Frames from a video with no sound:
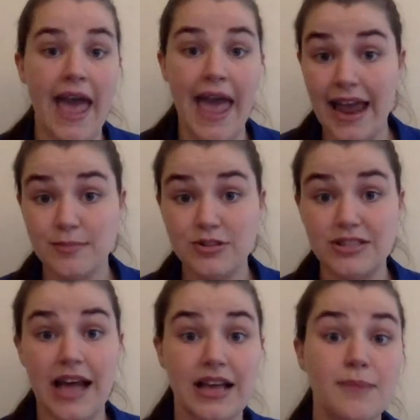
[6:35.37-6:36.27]
Animal
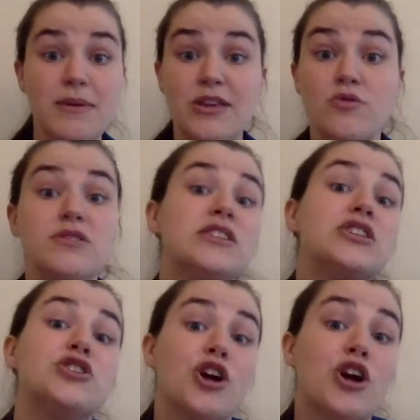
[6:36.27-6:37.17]
scat can be used to
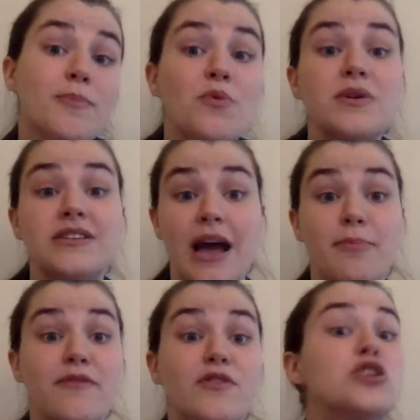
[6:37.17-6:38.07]
determine what type
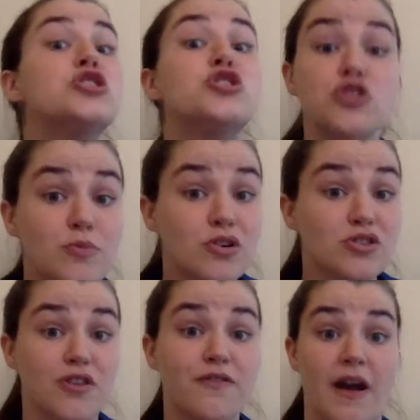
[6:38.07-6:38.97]
of consumers
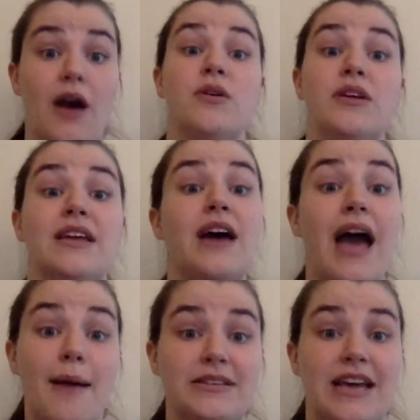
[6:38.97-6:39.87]
are found in a
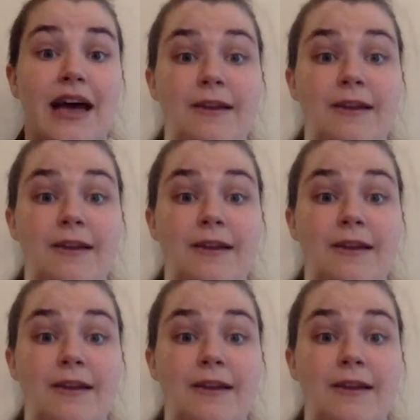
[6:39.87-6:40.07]
habitat.